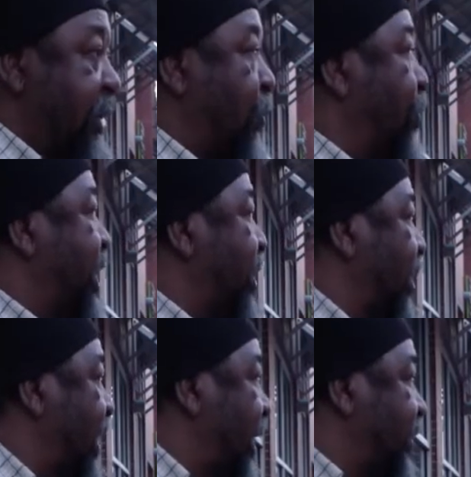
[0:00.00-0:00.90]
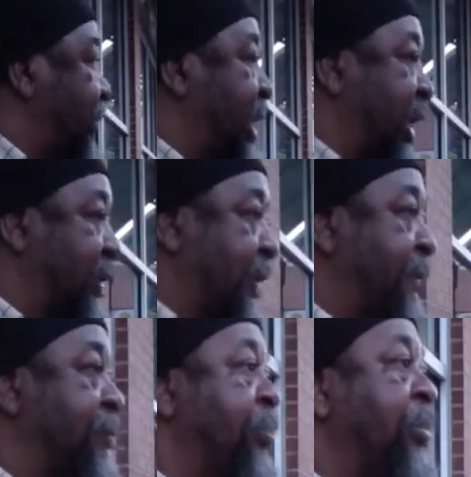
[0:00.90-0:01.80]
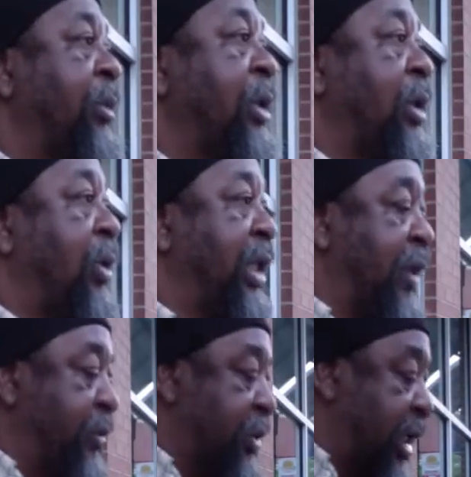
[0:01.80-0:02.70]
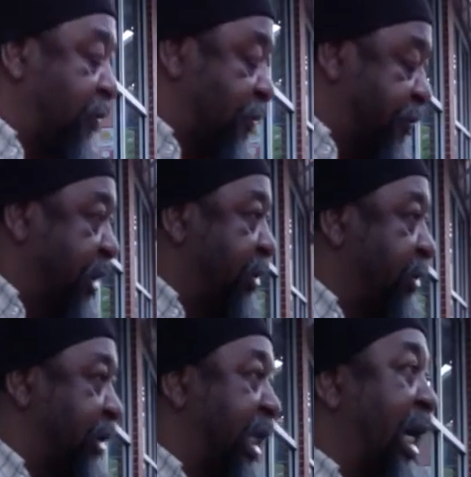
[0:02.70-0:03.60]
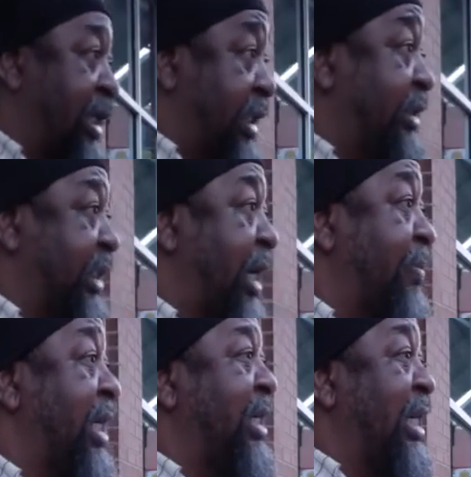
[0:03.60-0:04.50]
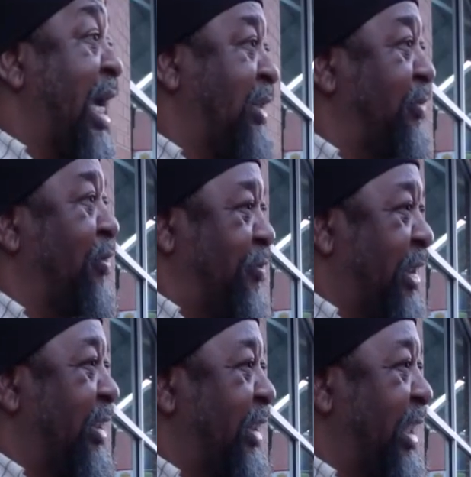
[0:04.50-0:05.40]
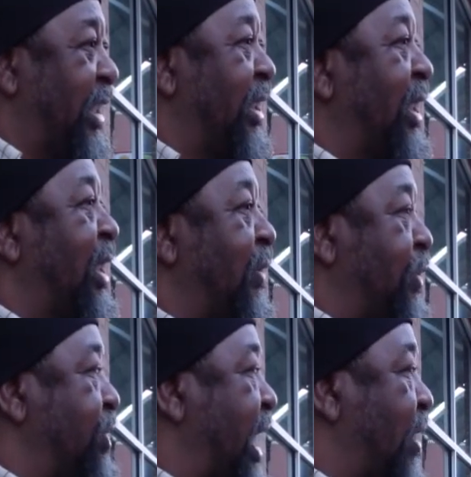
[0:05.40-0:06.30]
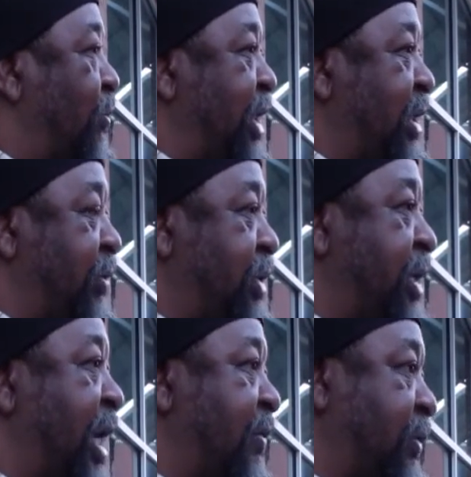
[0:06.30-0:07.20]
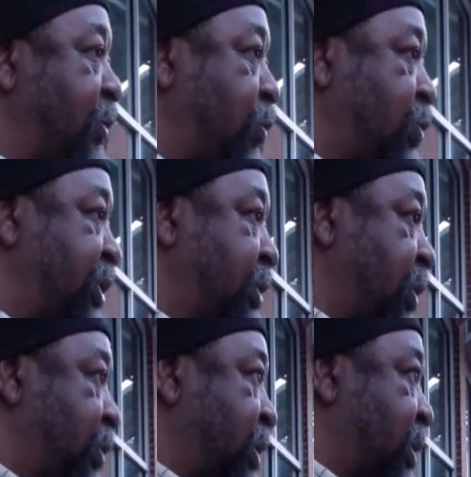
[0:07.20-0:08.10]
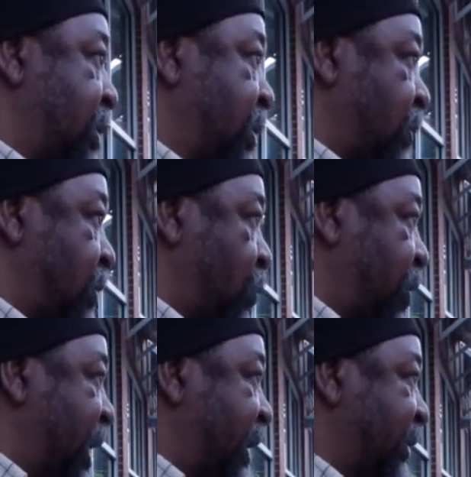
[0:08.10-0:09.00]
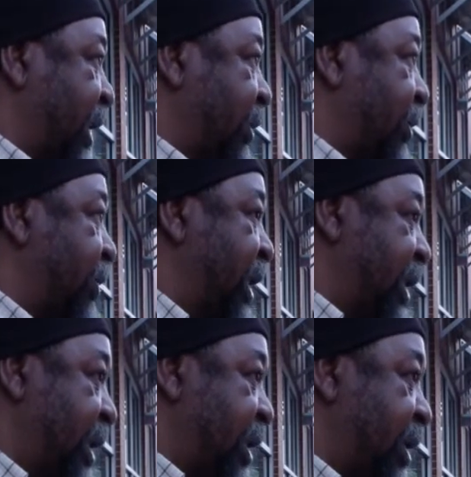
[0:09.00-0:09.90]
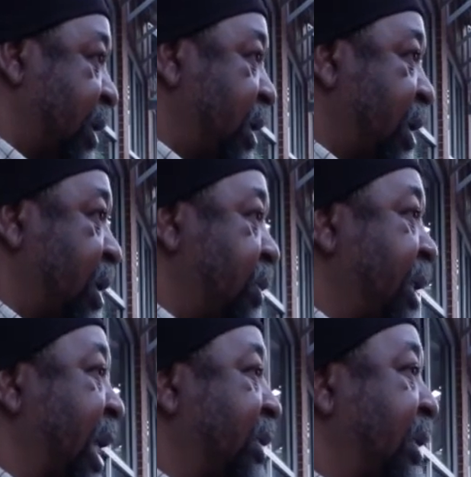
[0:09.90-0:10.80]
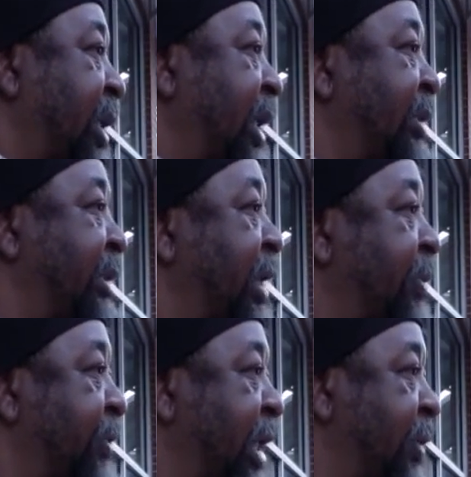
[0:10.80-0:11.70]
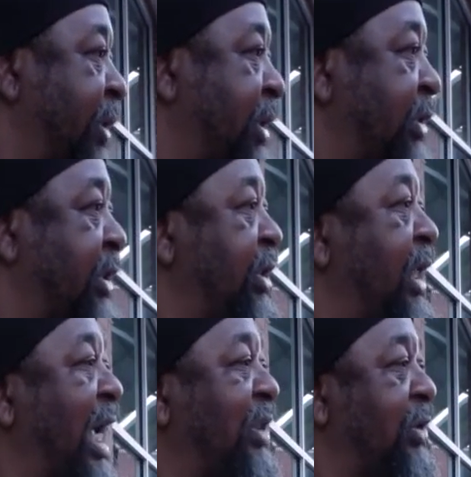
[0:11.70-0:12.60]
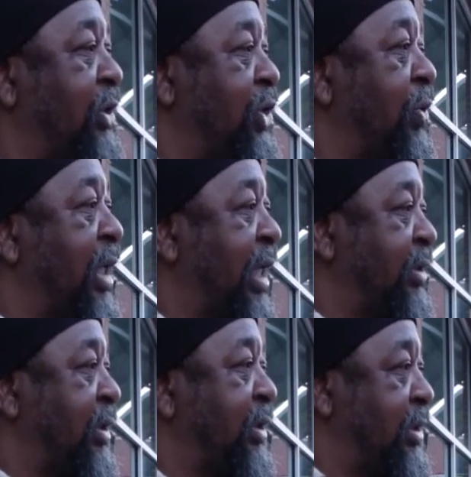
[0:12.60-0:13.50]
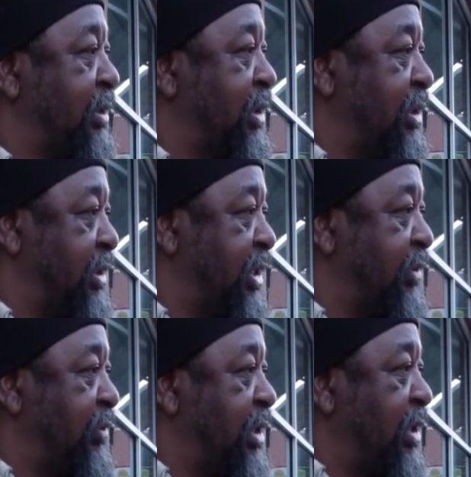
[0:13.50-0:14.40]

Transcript: See, the wheat are the Israelites. Okay, when you have a field, see how you see how I made the analogy of a field again. Right, yeah. When you got wheat, when you have the the, the, the, the weeds that grow in there, mm -hmm. you got to like separate it because it'll actually choke out the, the good